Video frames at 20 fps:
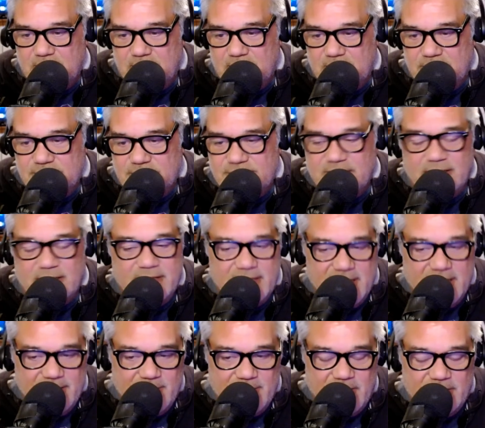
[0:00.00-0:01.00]
Shelly
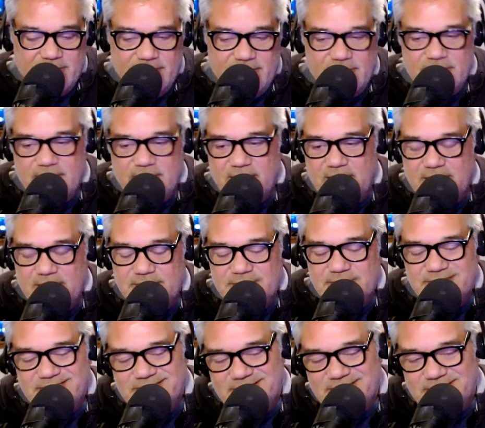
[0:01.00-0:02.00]
came on a few times.
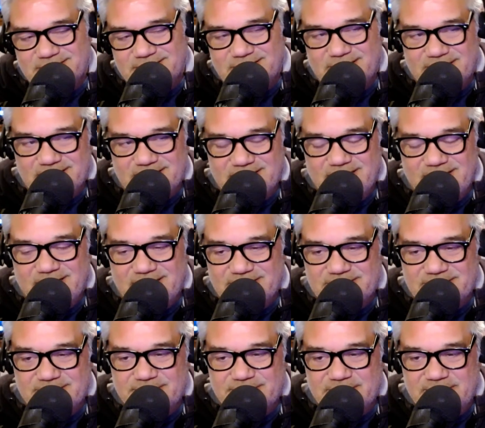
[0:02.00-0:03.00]
She's still kind of got
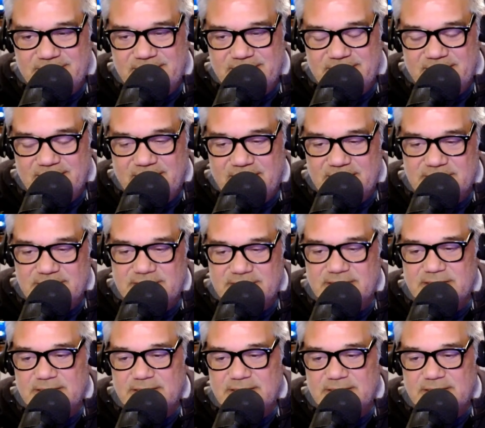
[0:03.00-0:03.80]
some TDS.